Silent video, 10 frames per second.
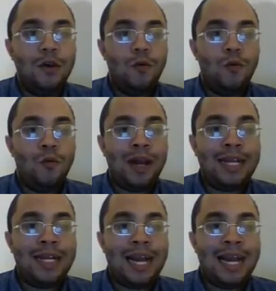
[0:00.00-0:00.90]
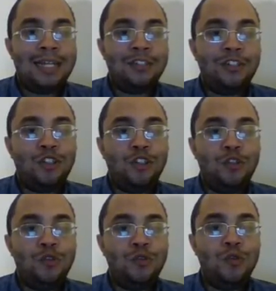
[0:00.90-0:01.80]
White has
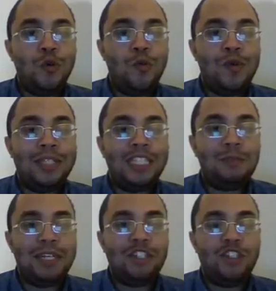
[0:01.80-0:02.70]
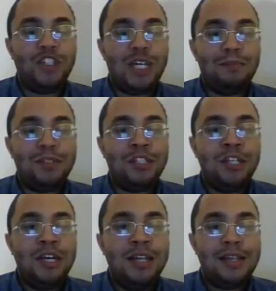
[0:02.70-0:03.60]
2 one-space
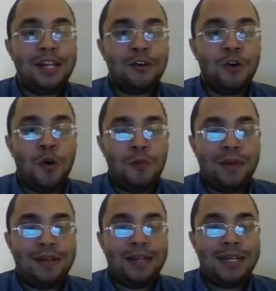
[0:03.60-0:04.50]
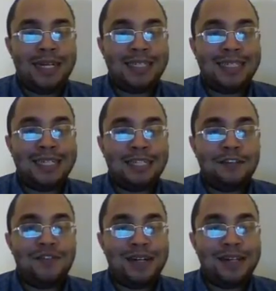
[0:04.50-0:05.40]
jumps that are open, and he has not
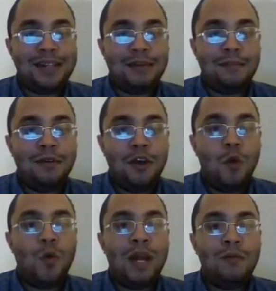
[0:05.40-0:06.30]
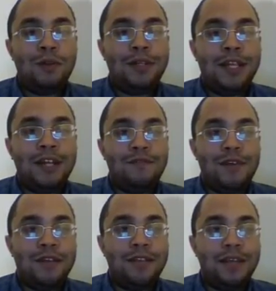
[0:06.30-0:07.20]
defended them. White would love
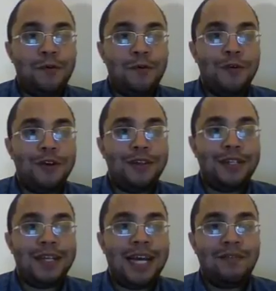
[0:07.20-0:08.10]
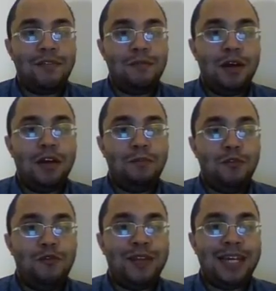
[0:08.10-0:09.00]
nothing more than to have a
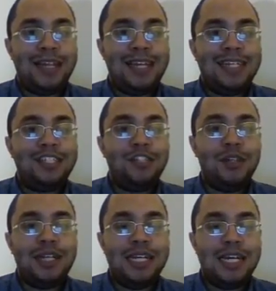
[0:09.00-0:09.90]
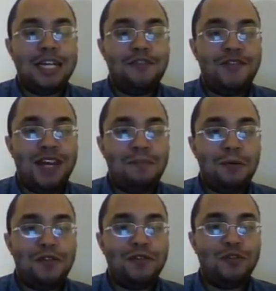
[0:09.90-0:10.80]
move like this so that he can defend
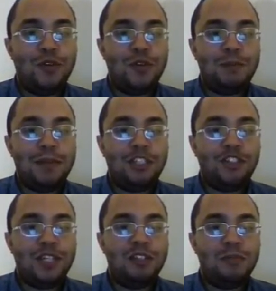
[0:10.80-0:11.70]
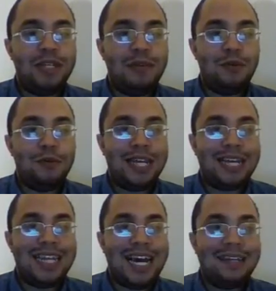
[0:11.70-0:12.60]
both of his one-space jumps, but he won't
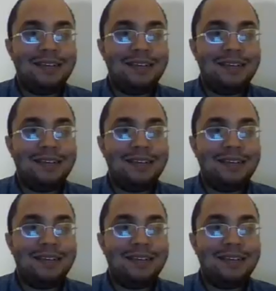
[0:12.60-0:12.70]
get that.